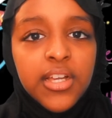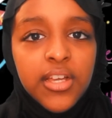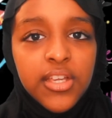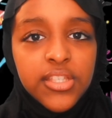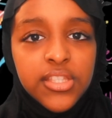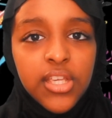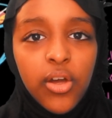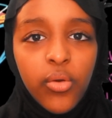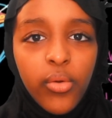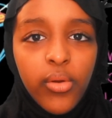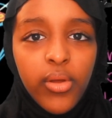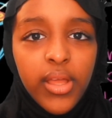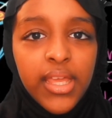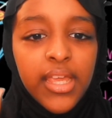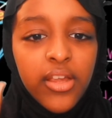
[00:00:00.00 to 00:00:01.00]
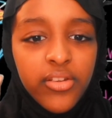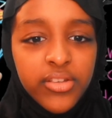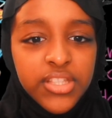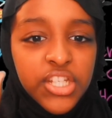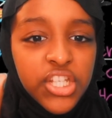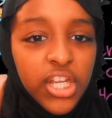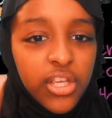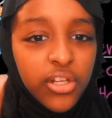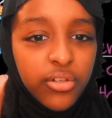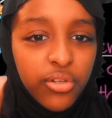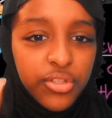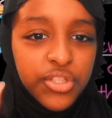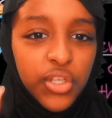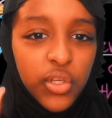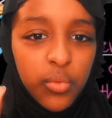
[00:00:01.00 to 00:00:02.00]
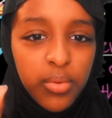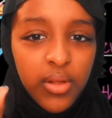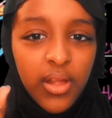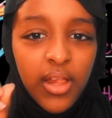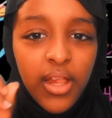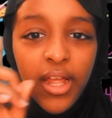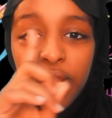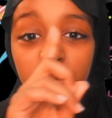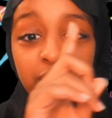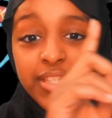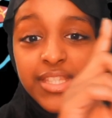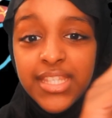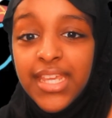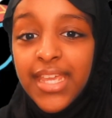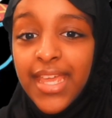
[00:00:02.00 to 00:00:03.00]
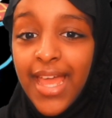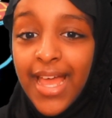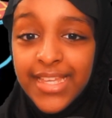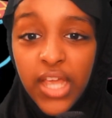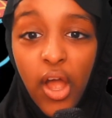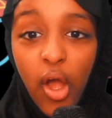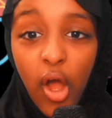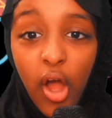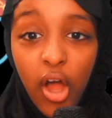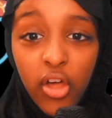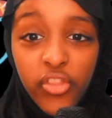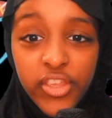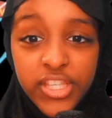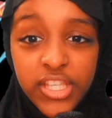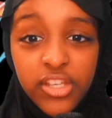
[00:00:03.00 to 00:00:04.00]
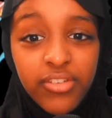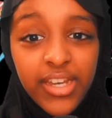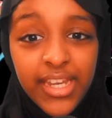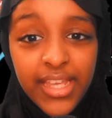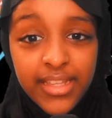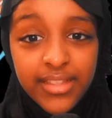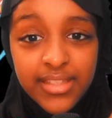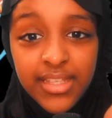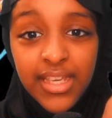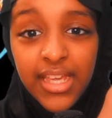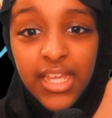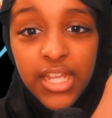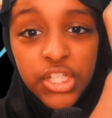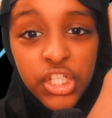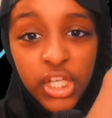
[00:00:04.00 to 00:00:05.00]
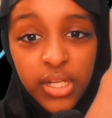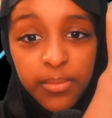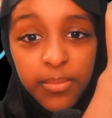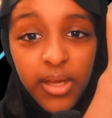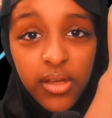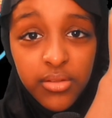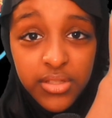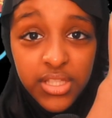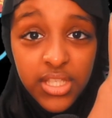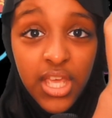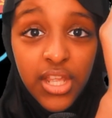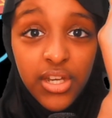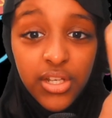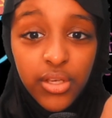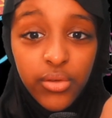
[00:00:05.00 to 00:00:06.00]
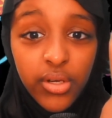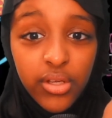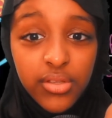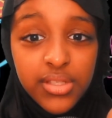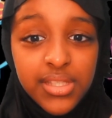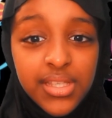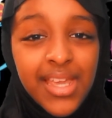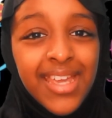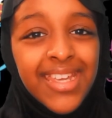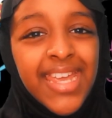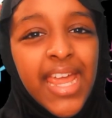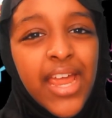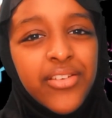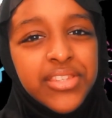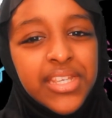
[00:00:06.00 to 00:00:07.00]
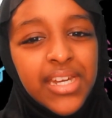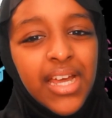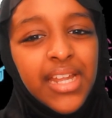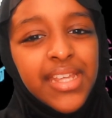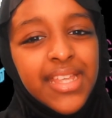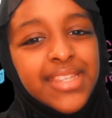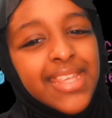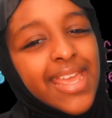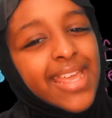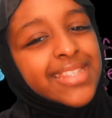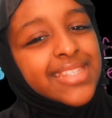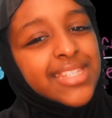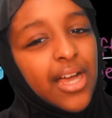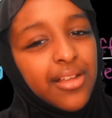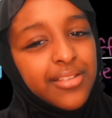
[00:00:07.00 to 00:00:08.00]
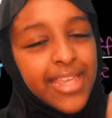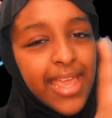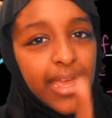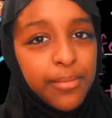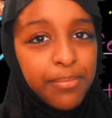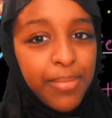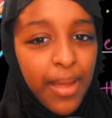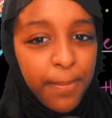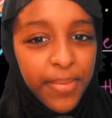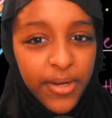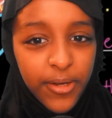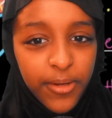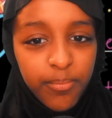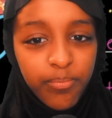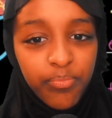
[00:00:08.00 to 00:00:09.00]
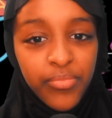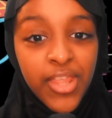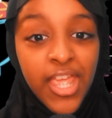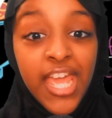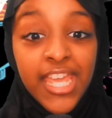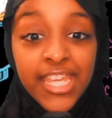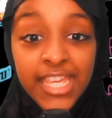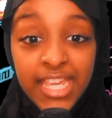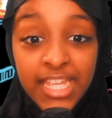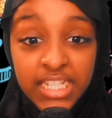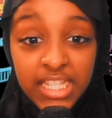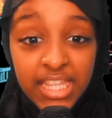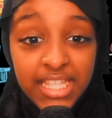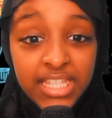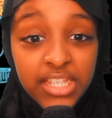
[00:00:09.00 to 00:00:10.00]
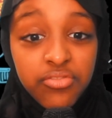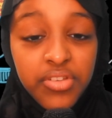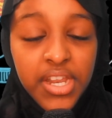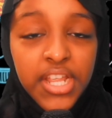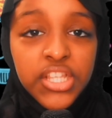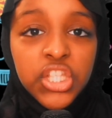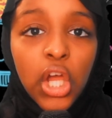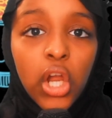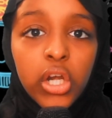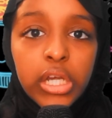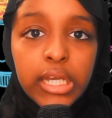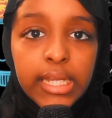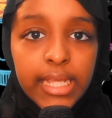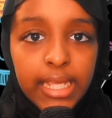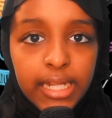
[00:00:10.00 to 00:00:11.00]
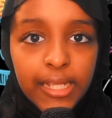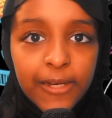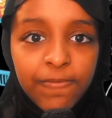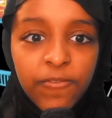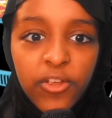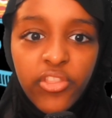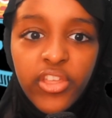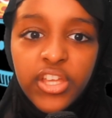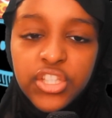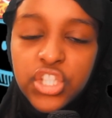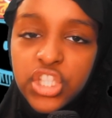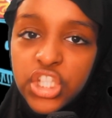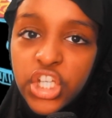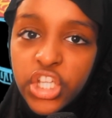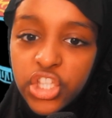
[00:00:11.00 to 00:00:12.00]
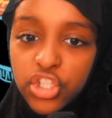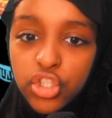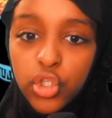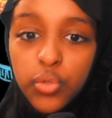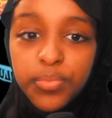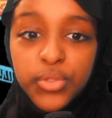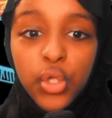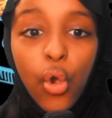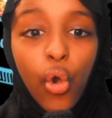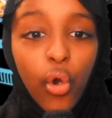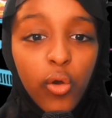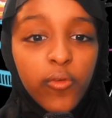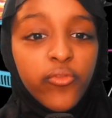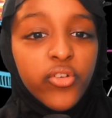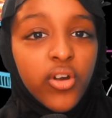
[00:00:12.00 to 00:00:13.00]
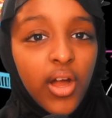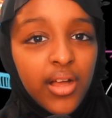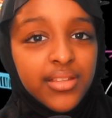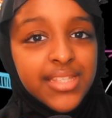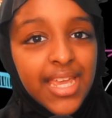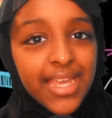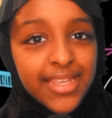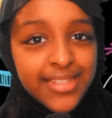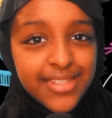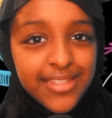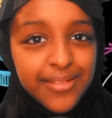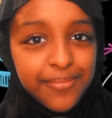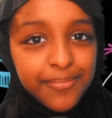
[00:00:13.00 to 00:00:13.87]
So, here's the chicken noodle soup. You can see it has all these ingredients: chicken bones, noodles, carrots and onions, and salt and pepper. Each of these ingredients are needed for the chicken soup's overall taste.